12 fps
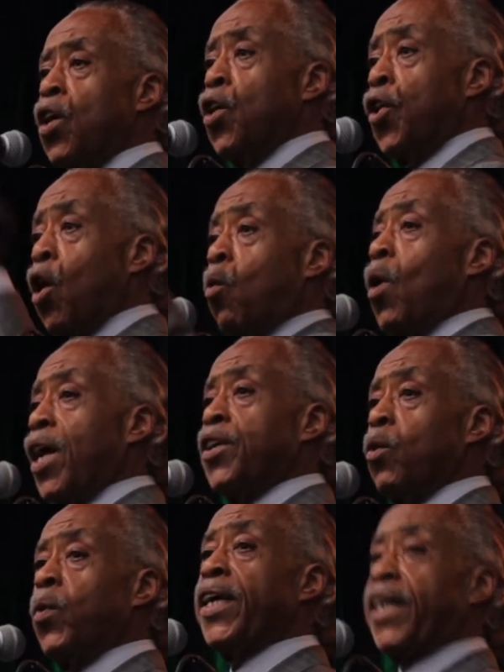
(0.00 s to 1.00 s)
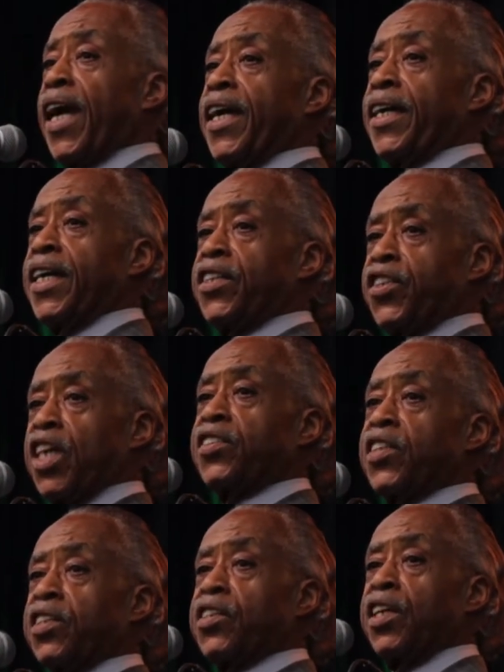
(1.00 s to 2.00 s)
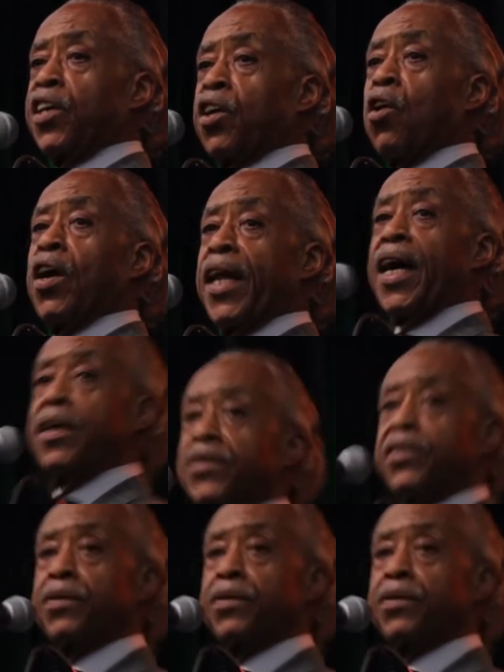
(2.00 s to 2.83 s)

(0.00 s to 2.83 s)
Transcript: no wonder we can't get justice in the courthouse.